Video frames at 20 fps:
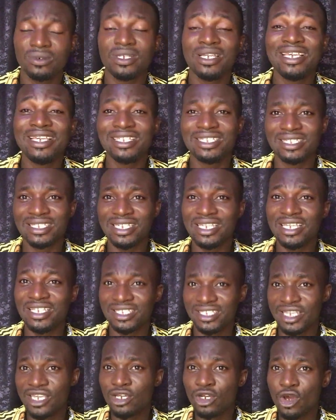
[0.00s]

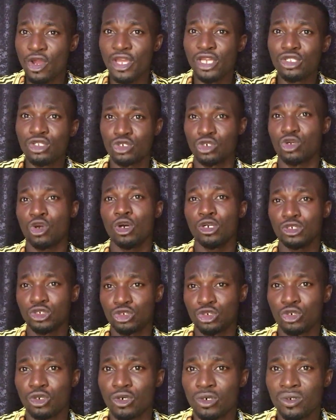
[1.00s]
is he going to
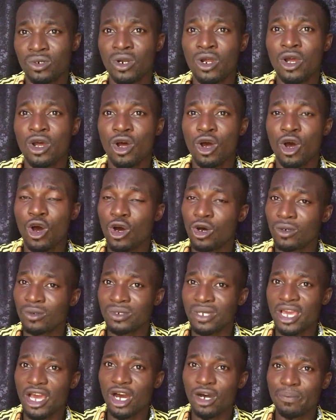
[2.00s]
control or
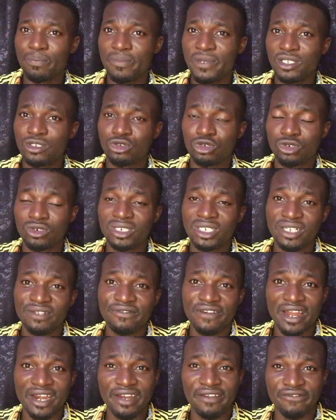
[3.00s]
help me through this
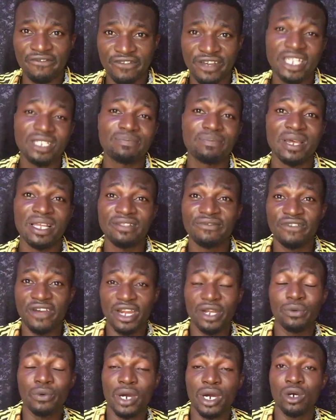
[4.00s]
very investment very
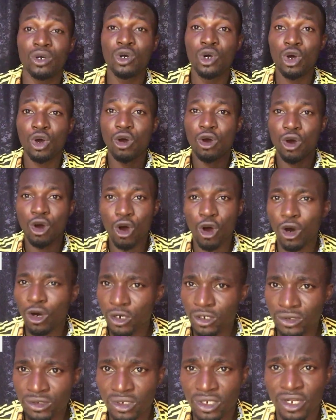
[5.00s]
well
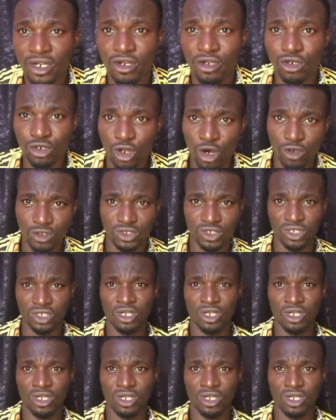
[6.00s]
or not?